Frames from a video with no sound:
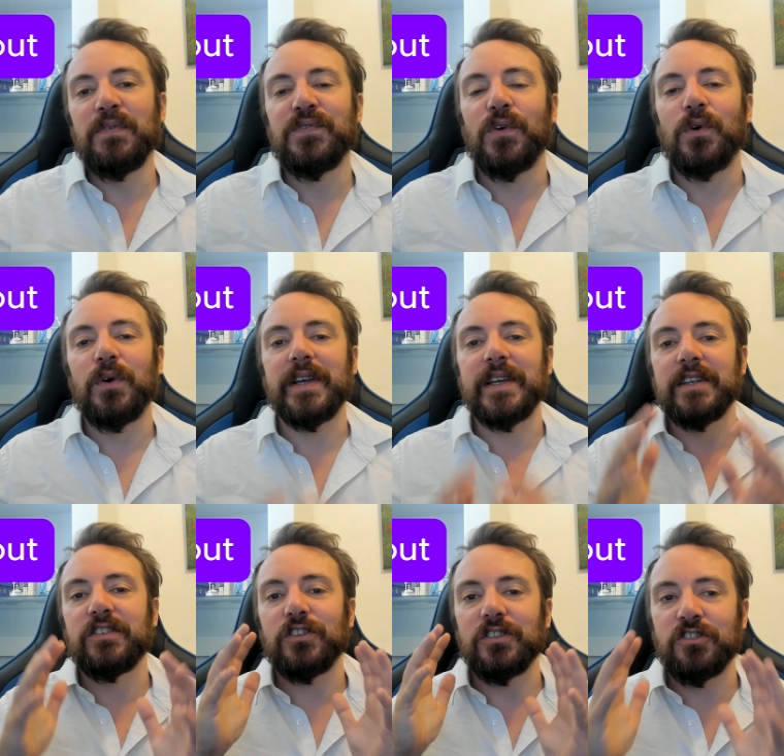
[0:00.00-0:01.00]
four
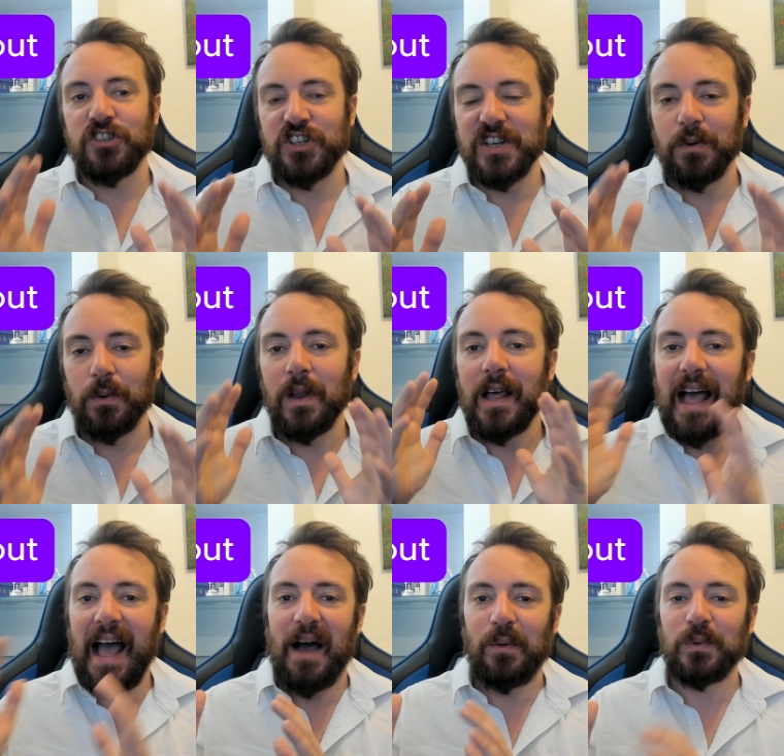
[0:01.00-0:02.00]
is chill
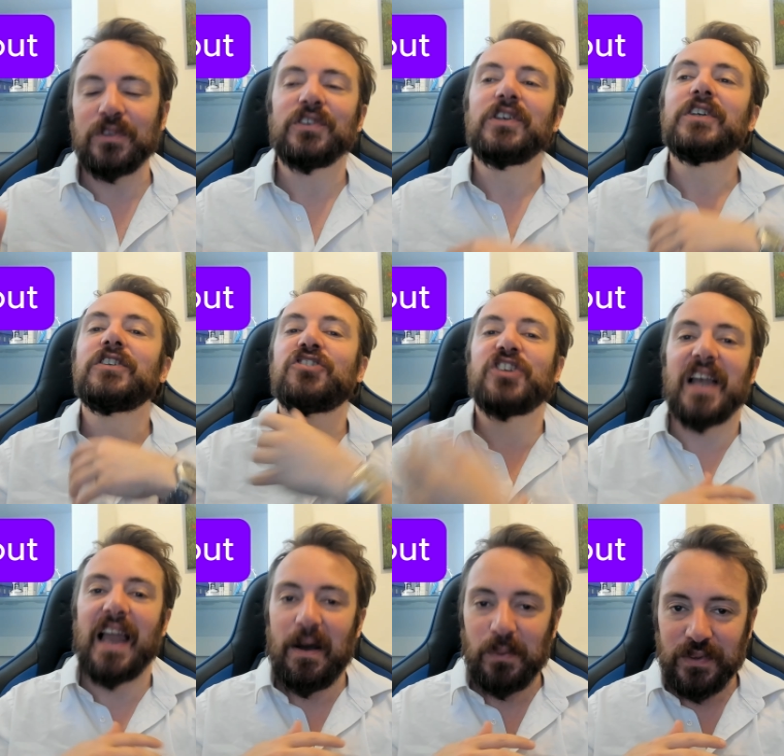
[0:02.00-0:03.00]
out.
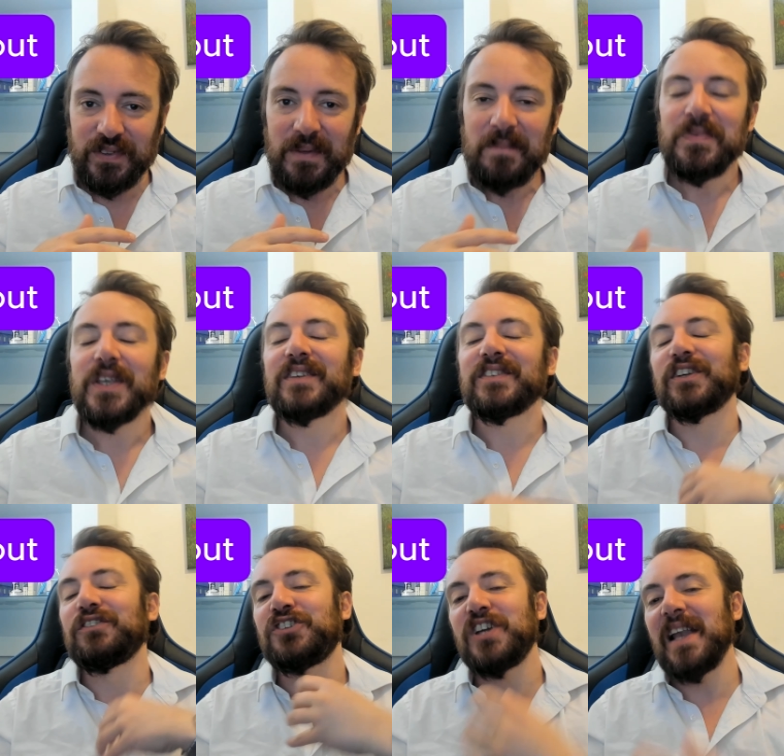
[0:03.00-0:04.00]
Chill out.
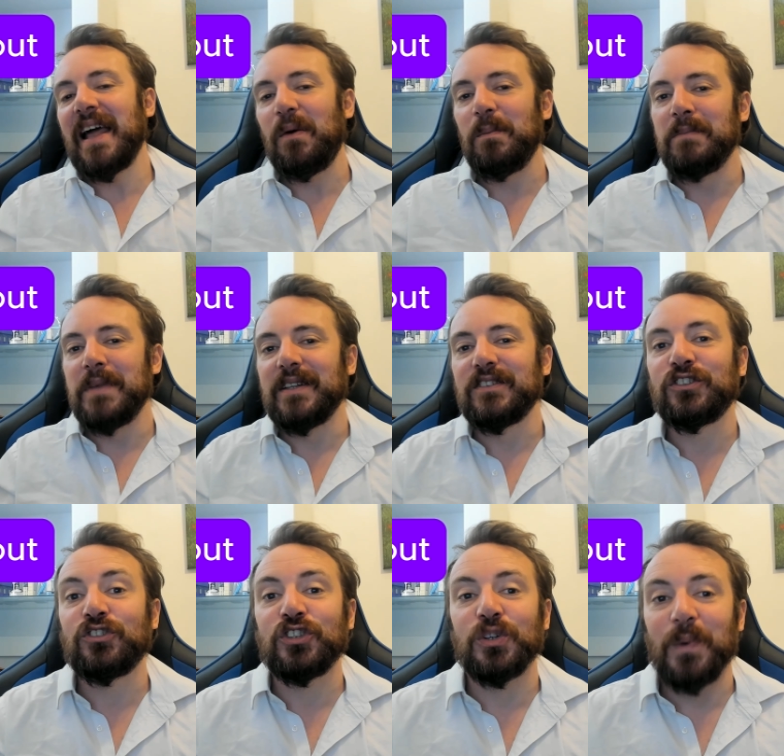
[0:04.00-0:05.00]
So chill out means
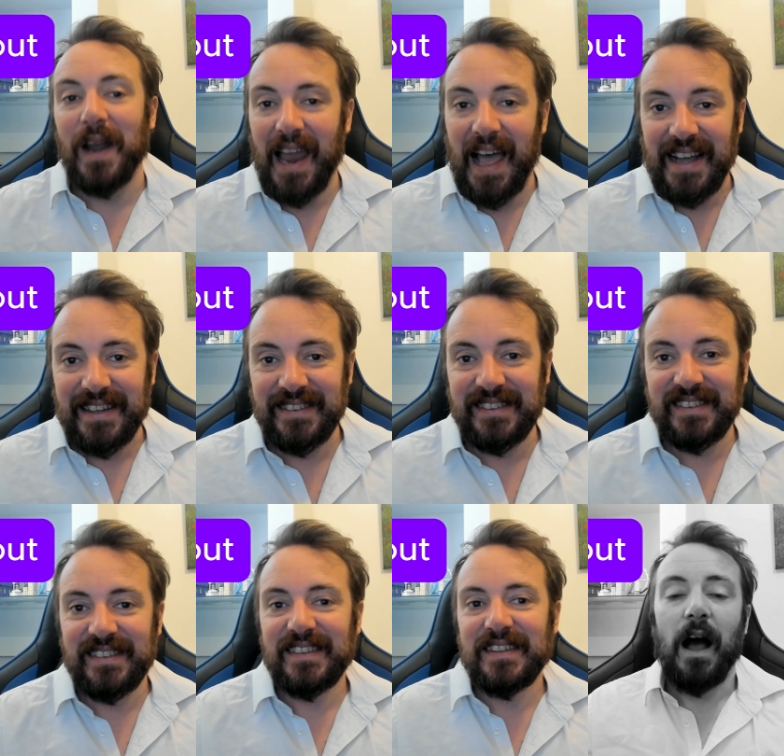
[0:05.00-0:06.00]
to
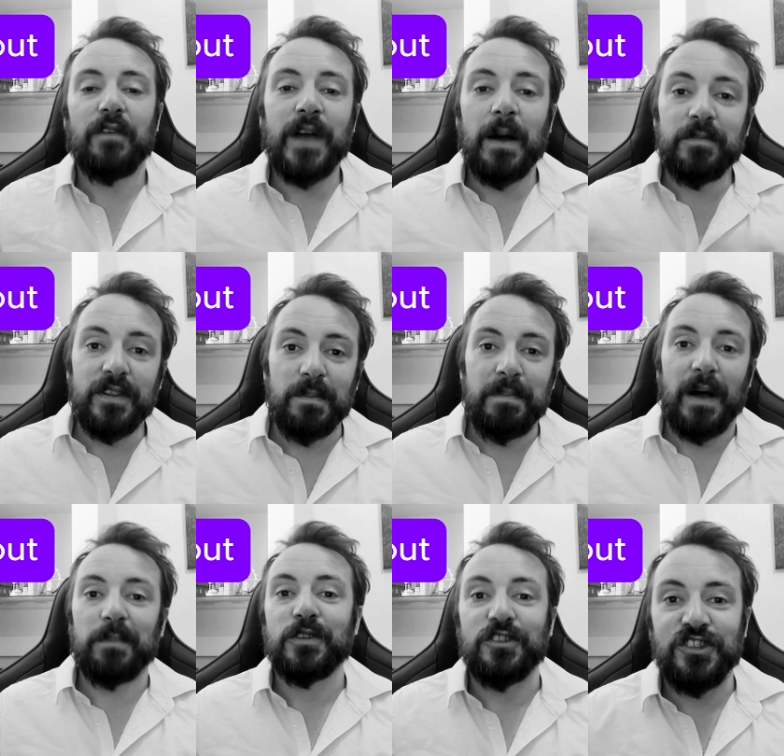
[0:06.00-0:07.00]
relax. I've come to the
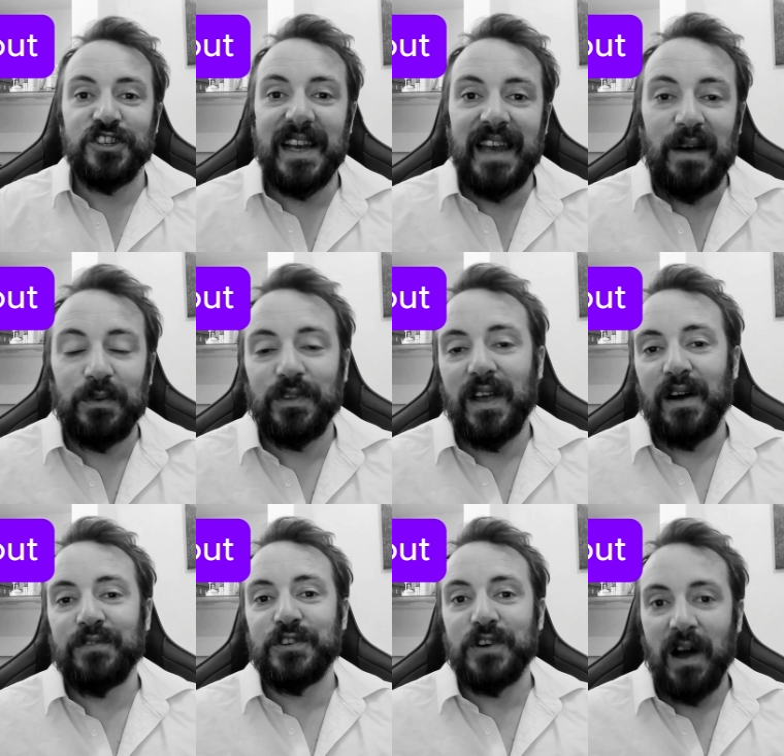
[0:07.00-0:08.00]
pub to chill out
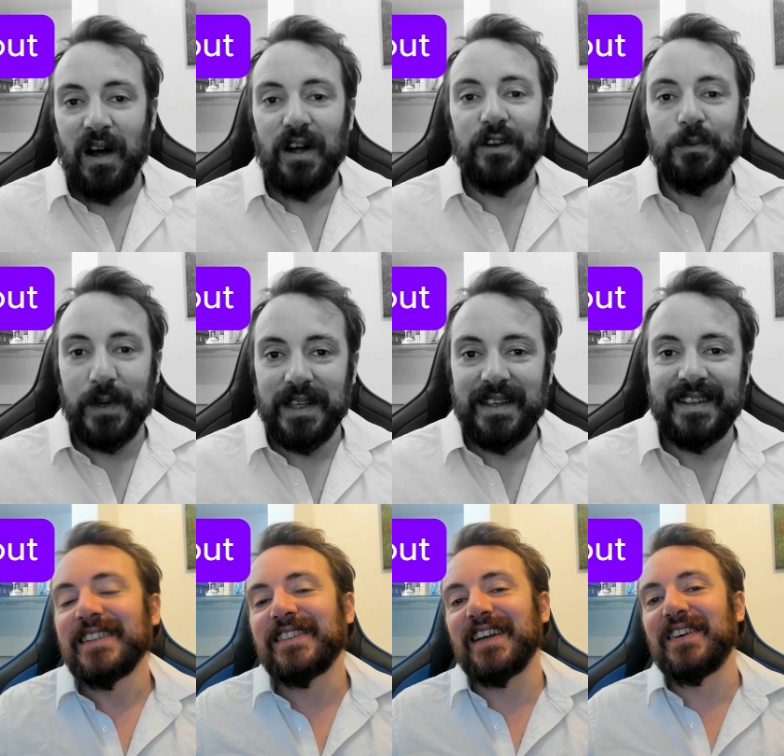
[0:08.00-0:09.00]
after a hard
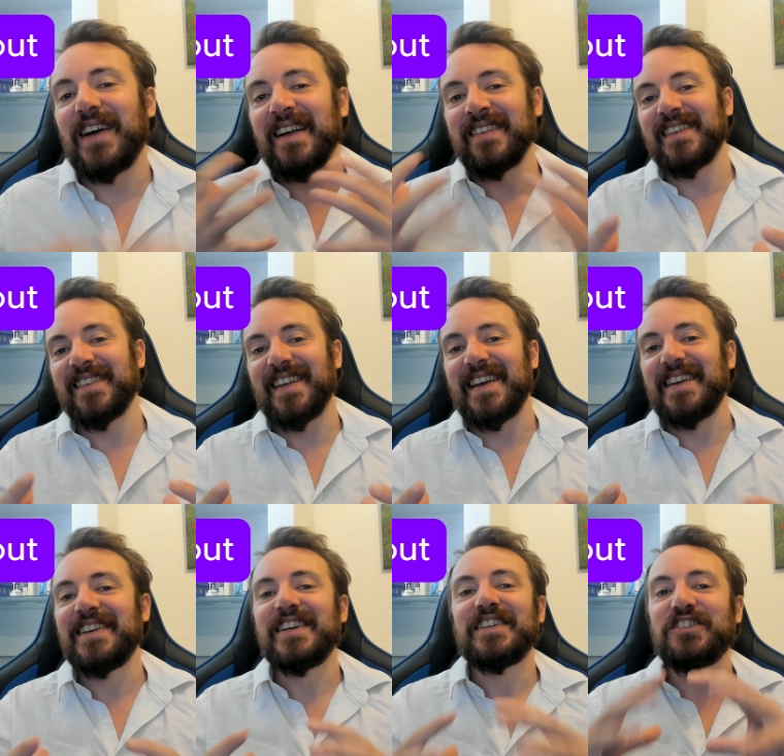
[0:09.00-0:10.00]
week. So as I
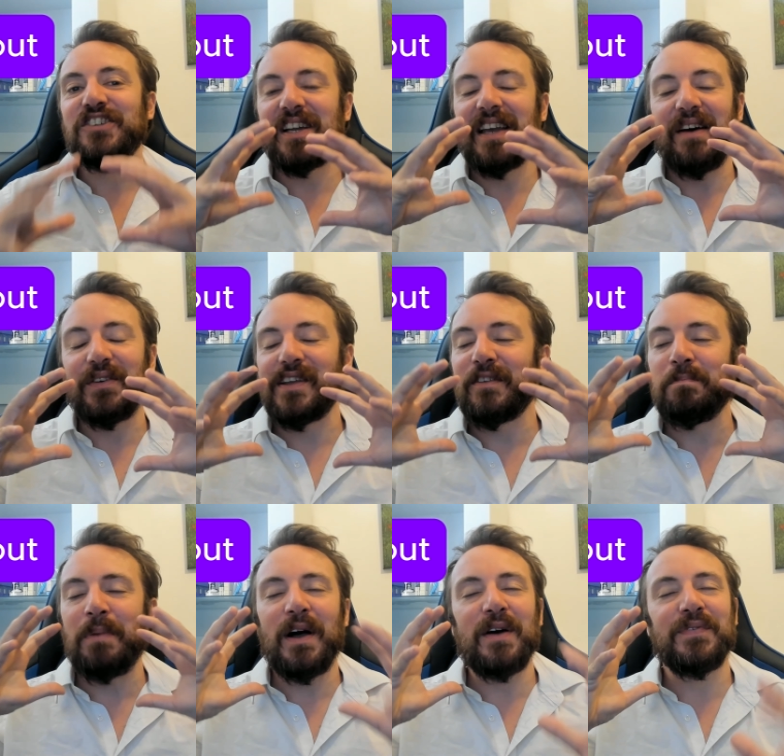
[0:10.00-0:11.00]
say, chill out is
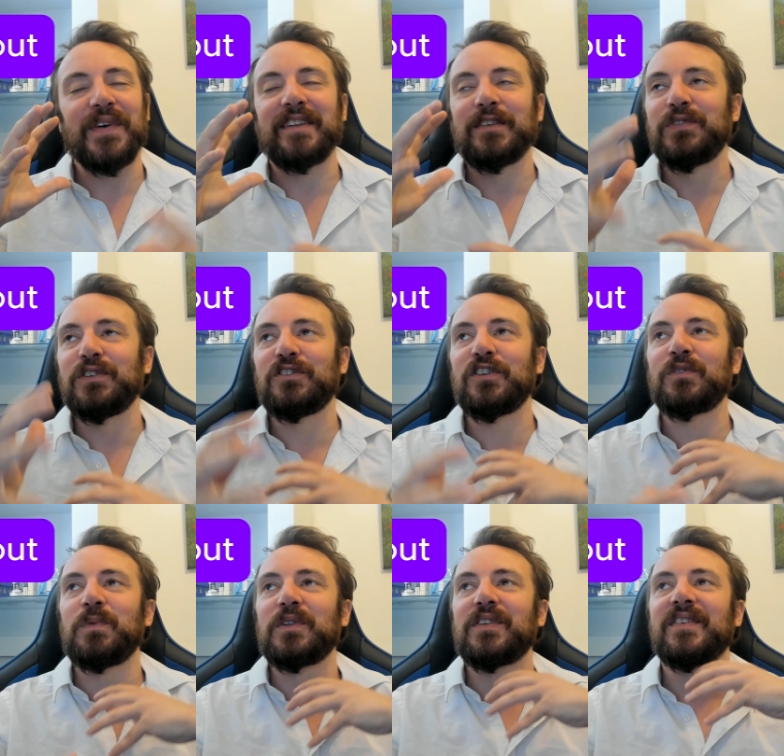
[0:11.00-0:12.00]
perfect if you
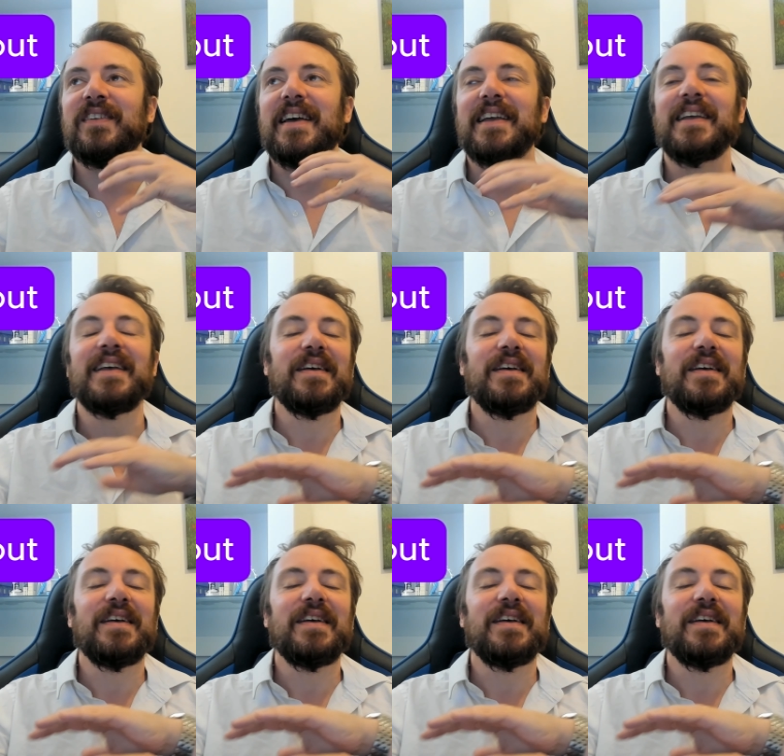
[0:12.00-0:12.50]
just want to say